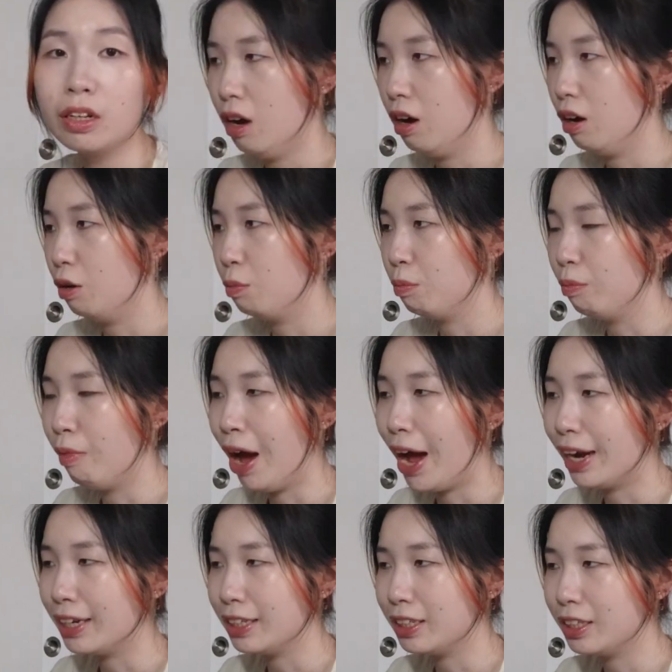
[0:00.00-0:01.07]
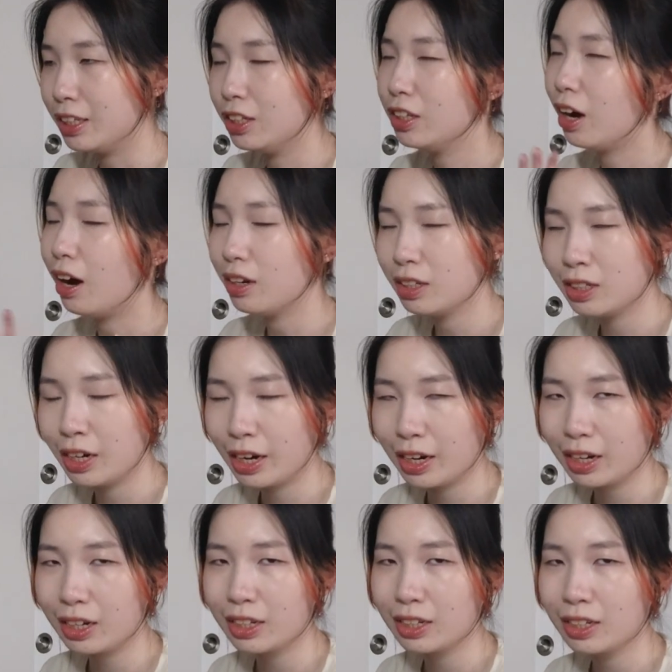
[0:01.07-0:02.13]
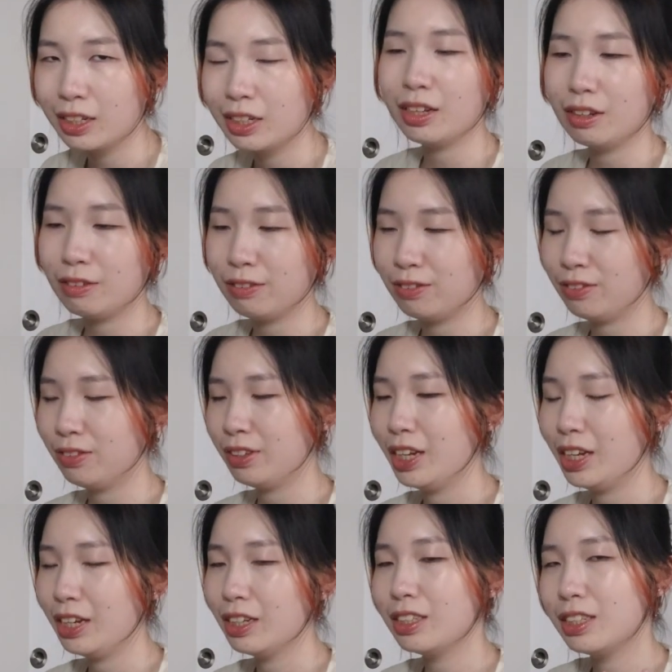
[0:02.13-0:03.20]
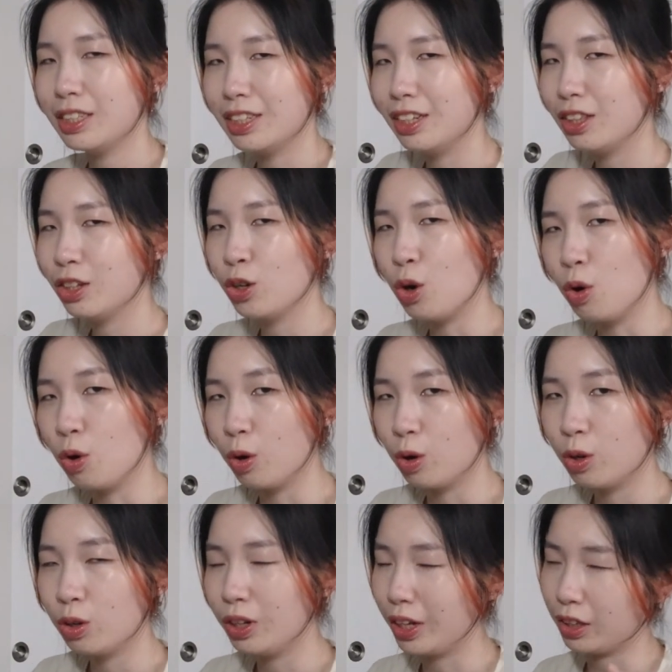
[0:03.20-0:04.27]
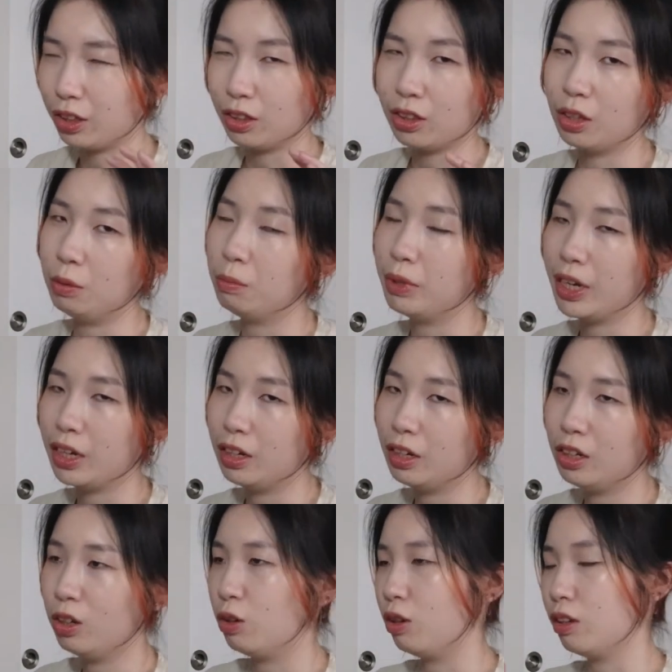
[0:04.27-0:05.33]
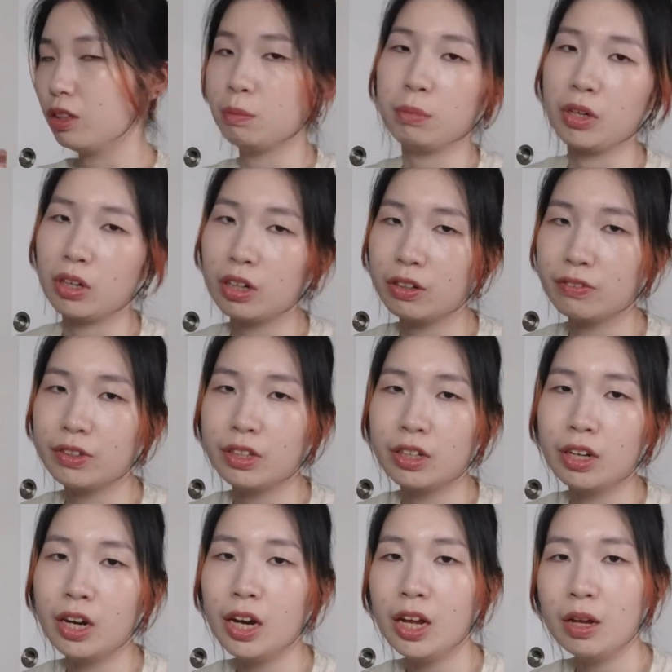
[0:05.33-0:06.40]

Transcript: I did not check if it is either or, like the thumbnail or the book cover,